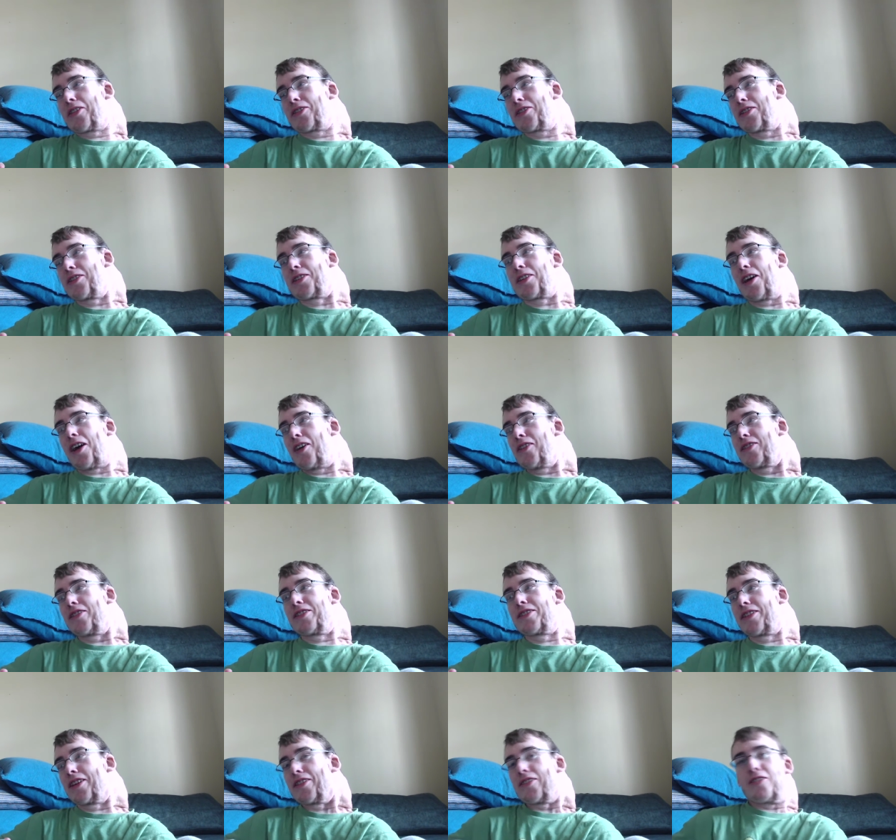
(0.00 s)
she's
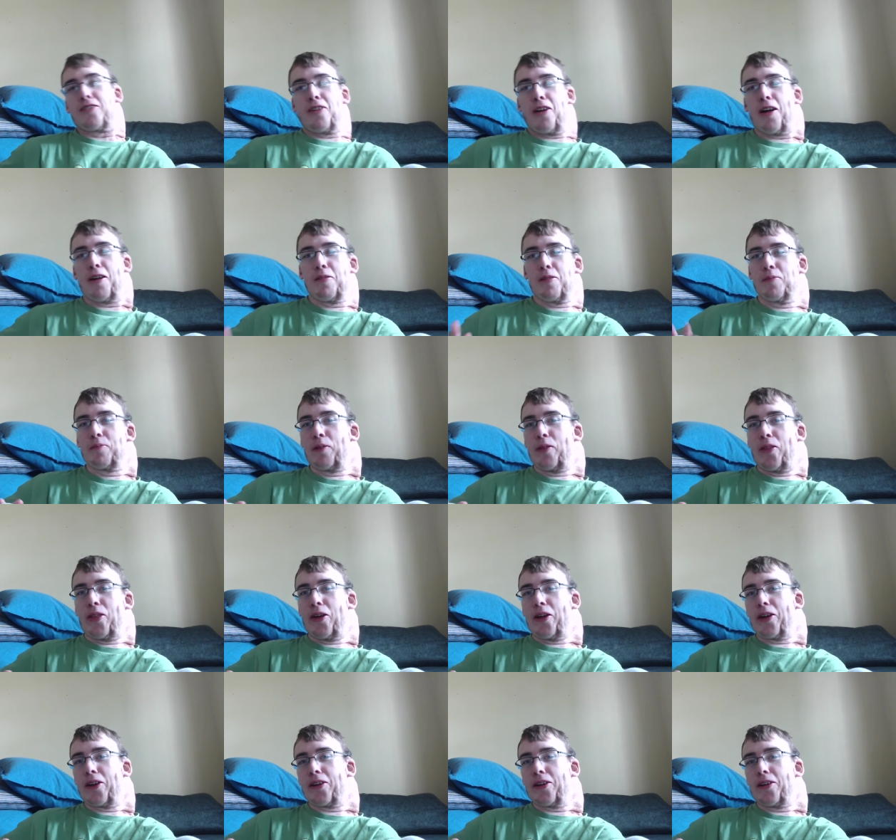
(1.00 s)
Sanji's sister, I would have been
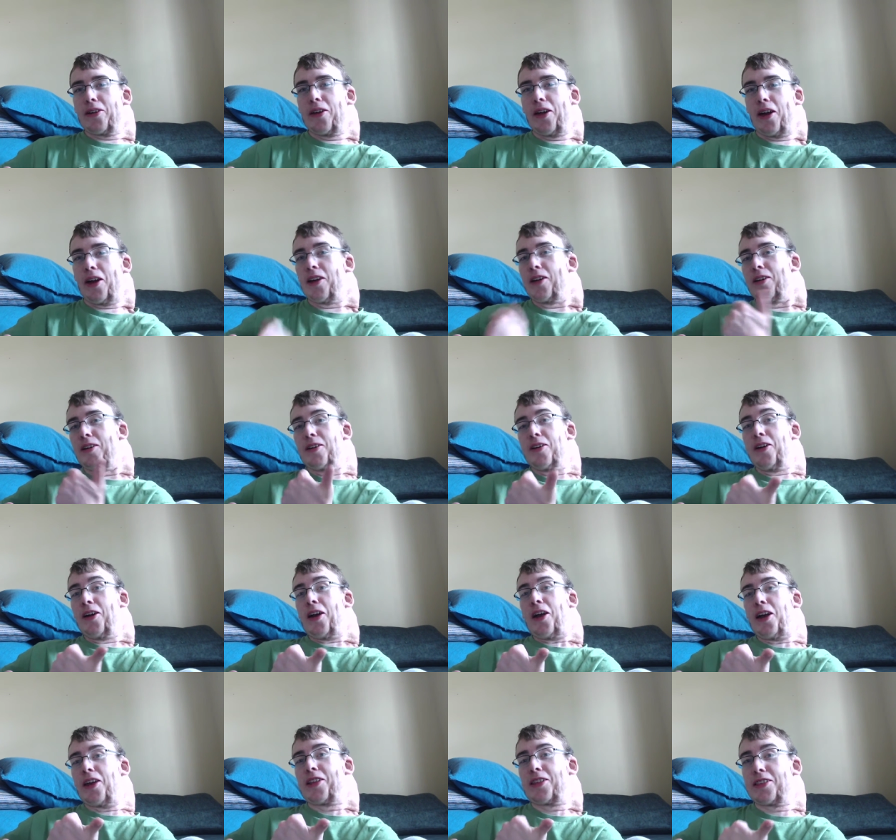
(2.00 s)
like, eh,
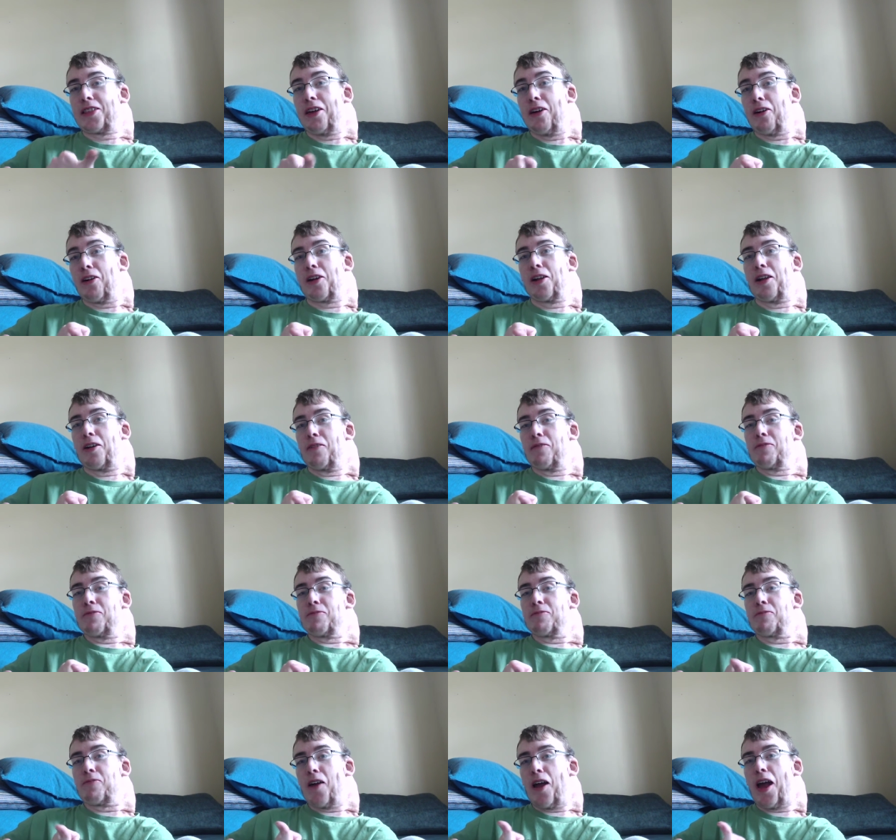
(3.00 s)
he's still gonna
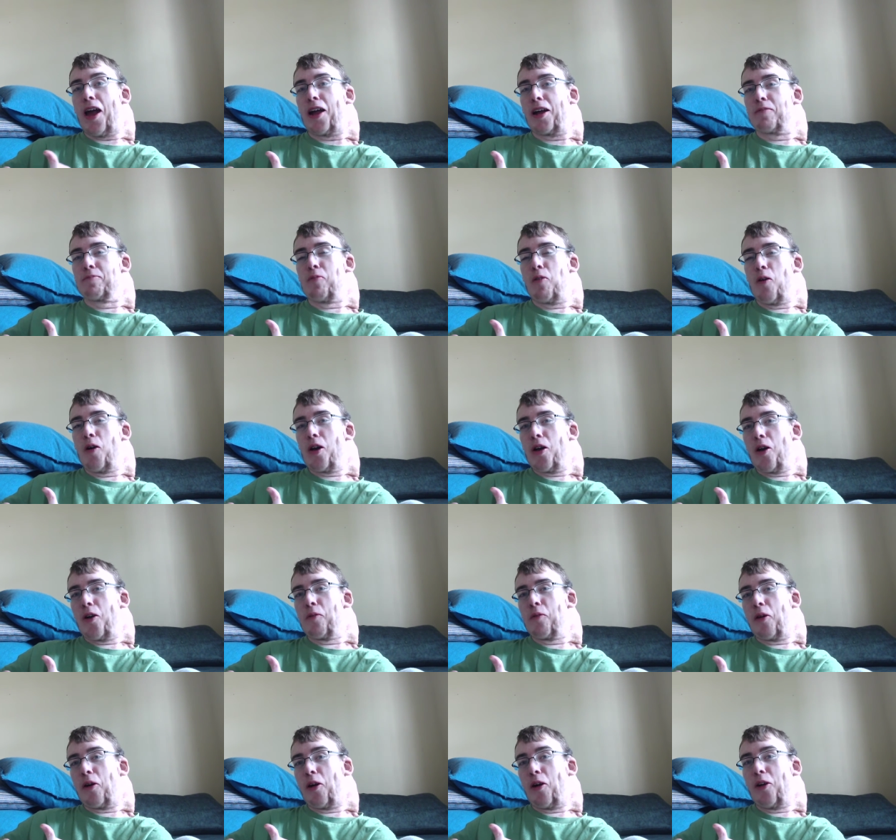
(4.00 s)
fangboy
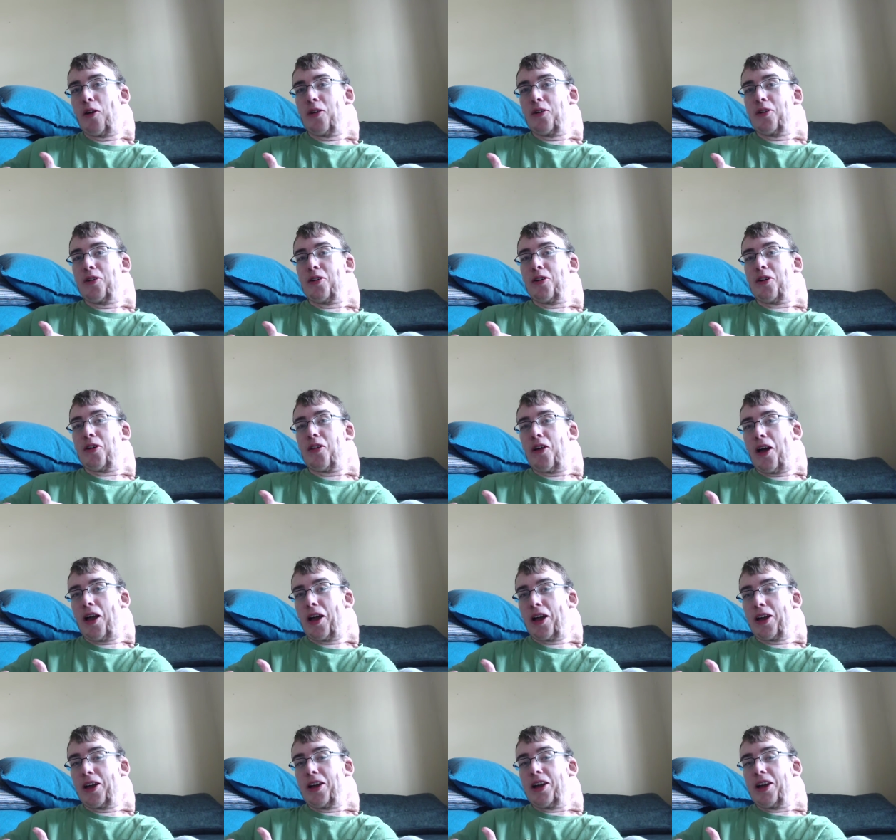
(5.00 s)
over her. Like,